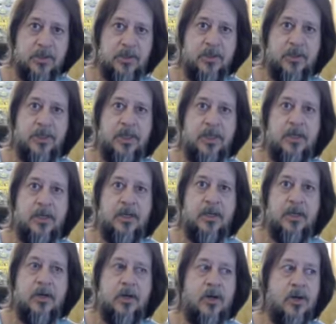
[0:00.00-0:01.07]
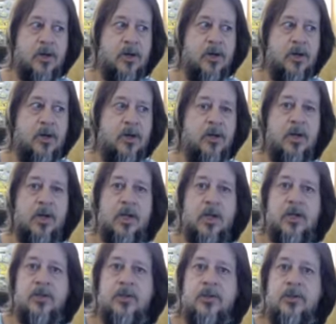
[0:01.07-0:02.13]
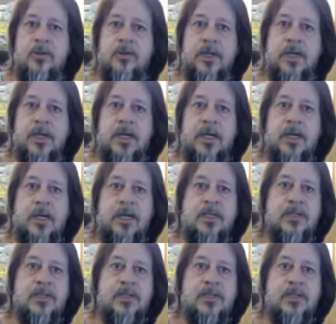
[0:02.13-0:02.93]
They are doing